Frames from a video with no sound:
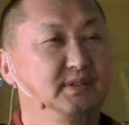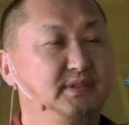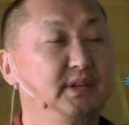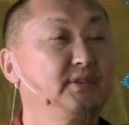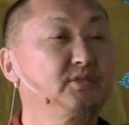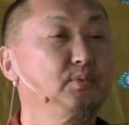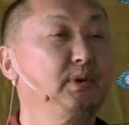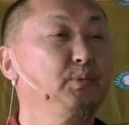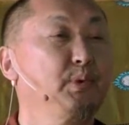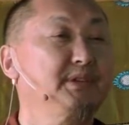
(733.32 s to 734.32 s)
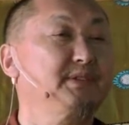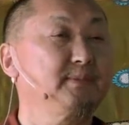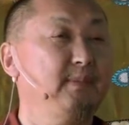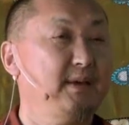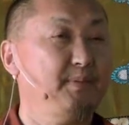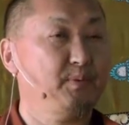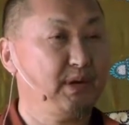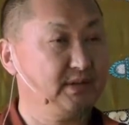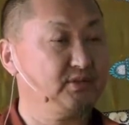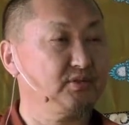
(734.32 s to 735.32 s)
There's one Western Lama
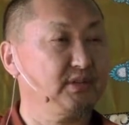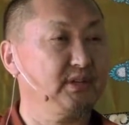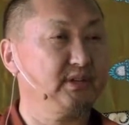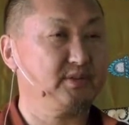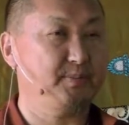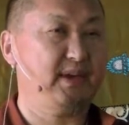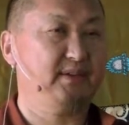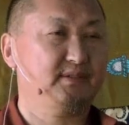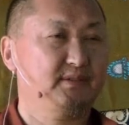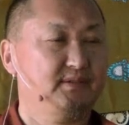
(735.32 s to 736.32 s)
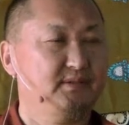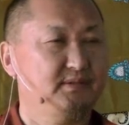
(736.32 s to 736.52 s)
went to in Tibet.